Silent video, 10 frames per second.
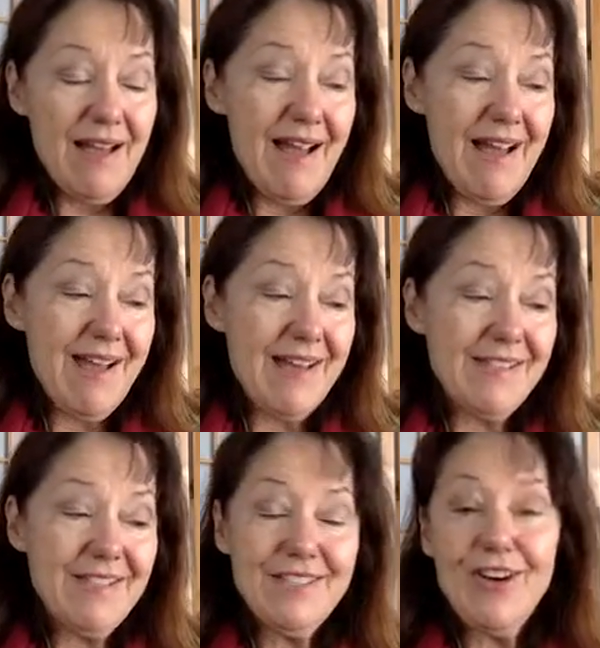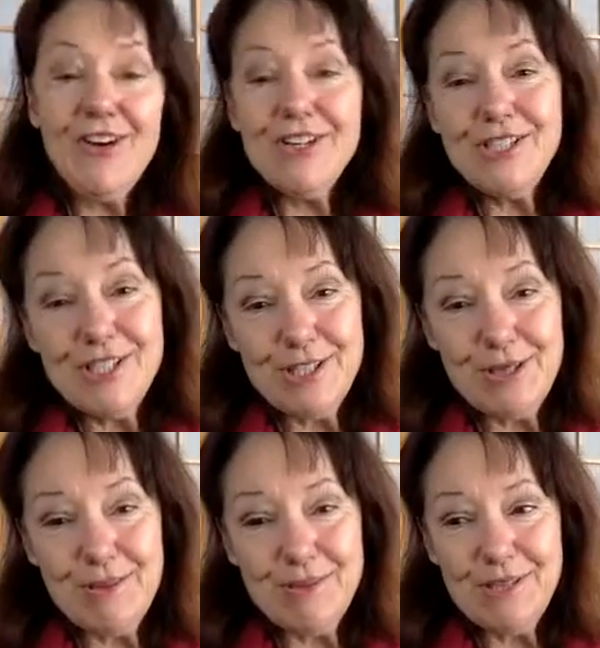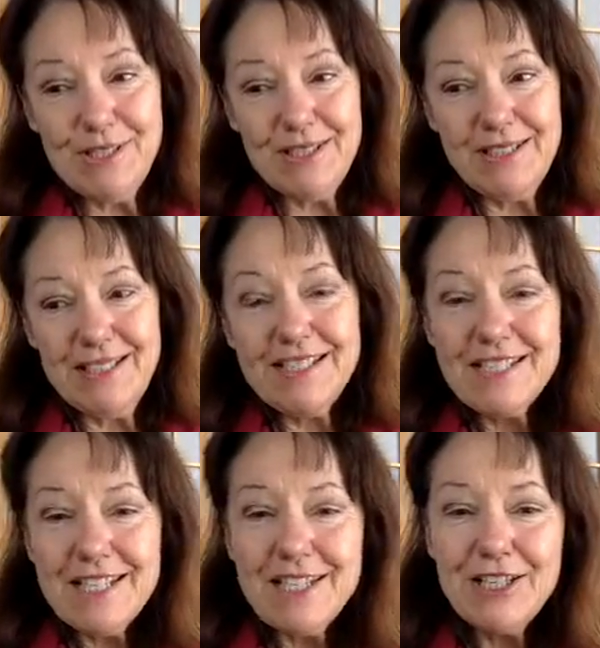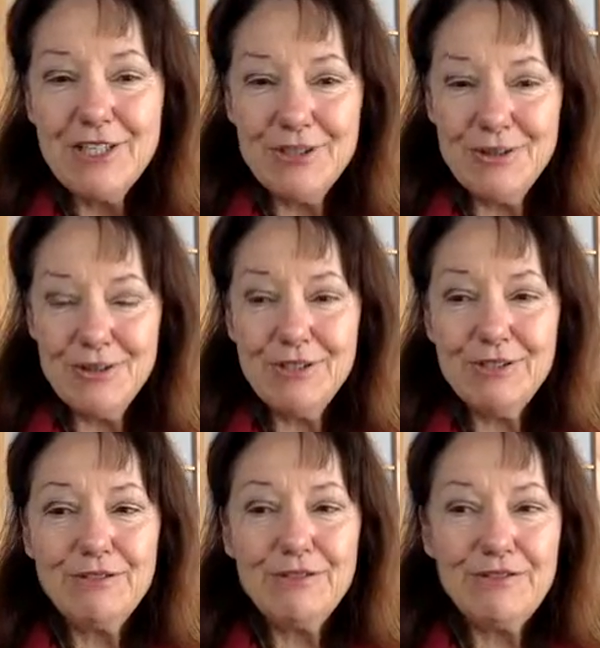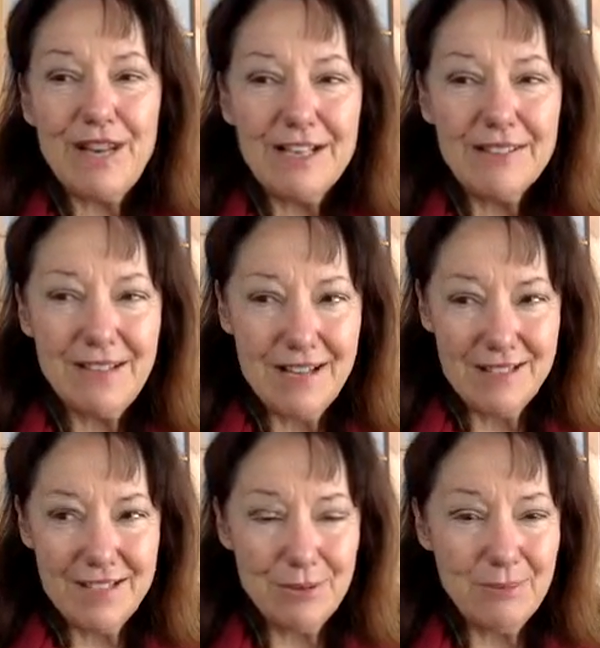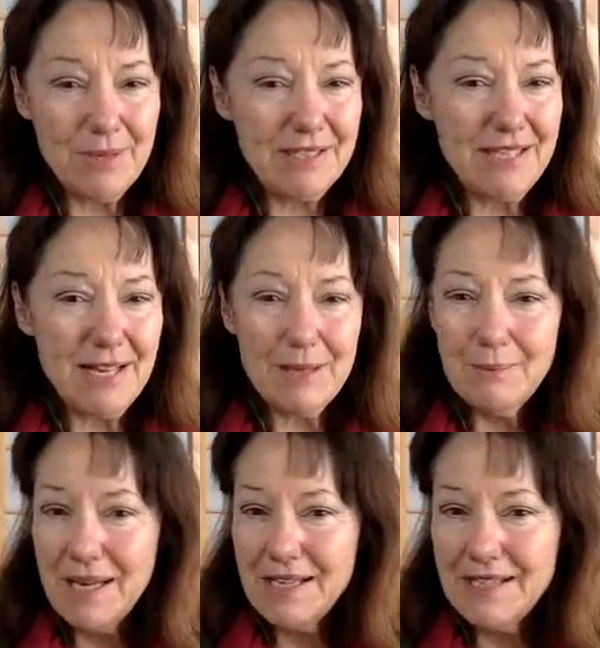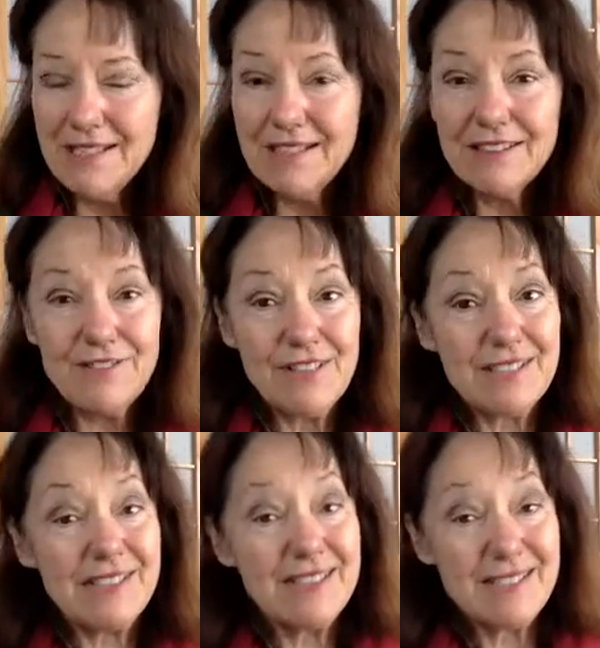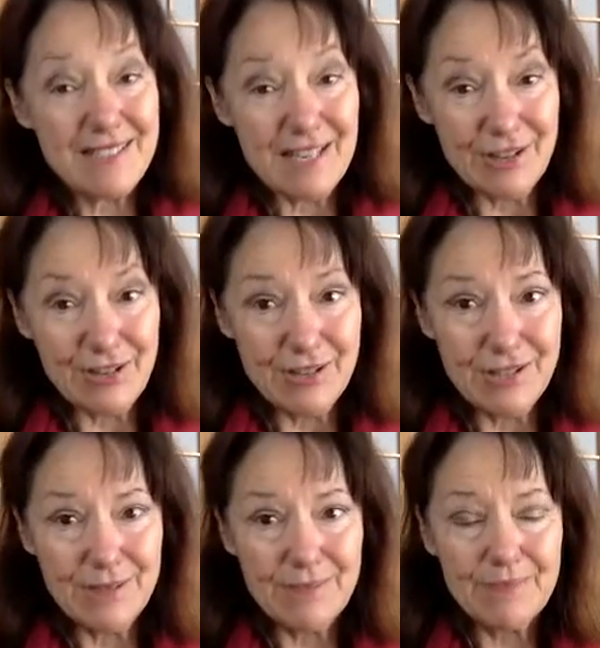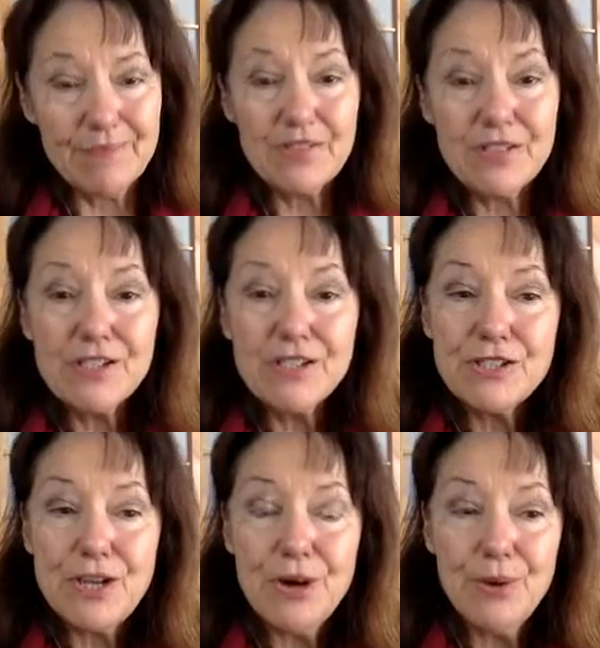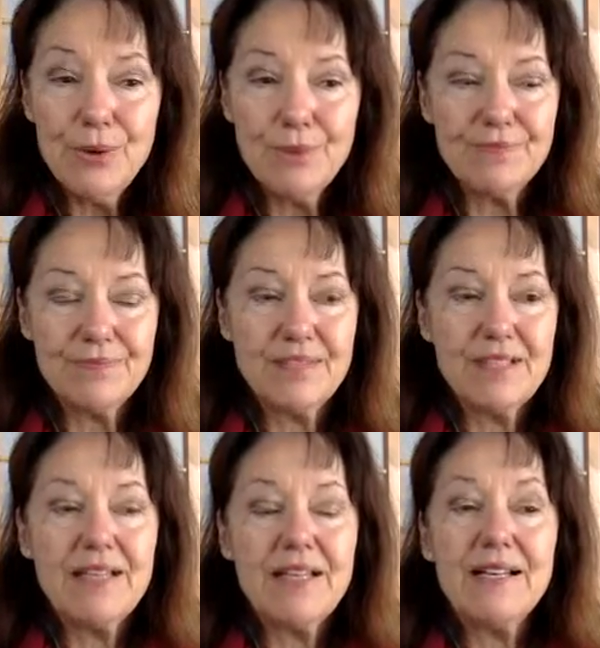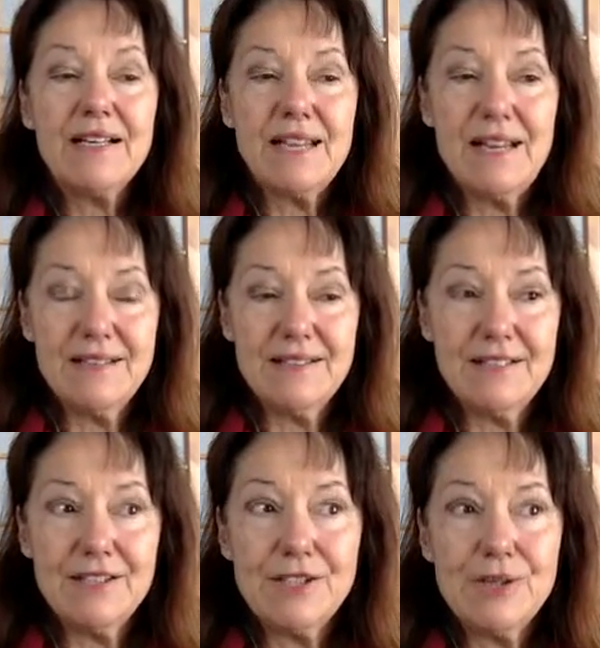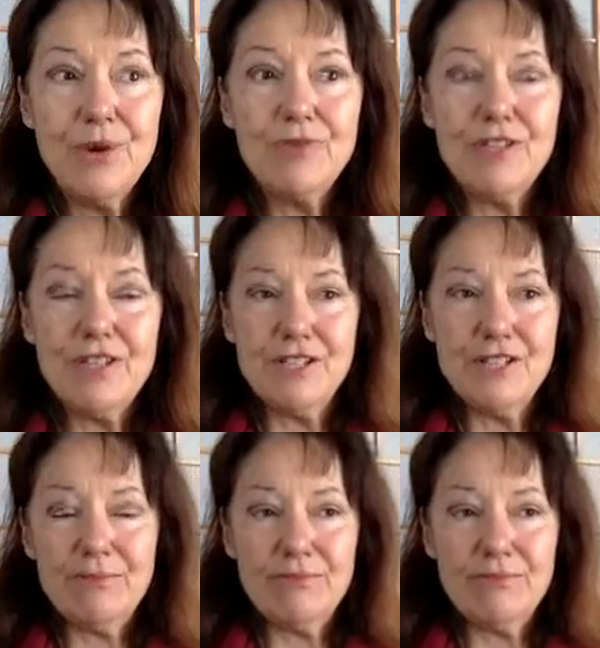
as our systems continue to fail us to maintain basic living standards. So, again, let's go over this.